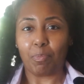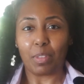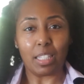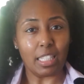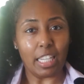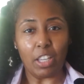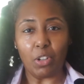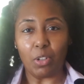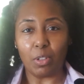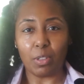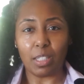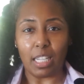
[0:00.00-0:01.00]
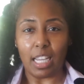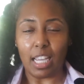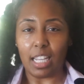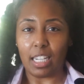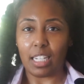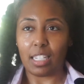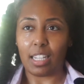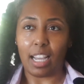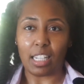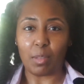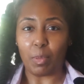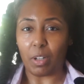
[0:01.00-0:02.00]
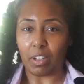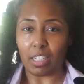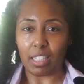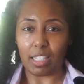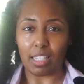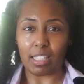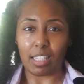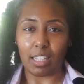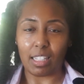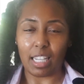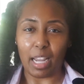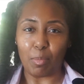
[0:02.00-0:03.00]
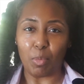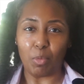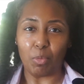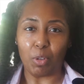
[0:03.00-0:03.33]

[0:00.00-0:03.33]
skills and experiences to the table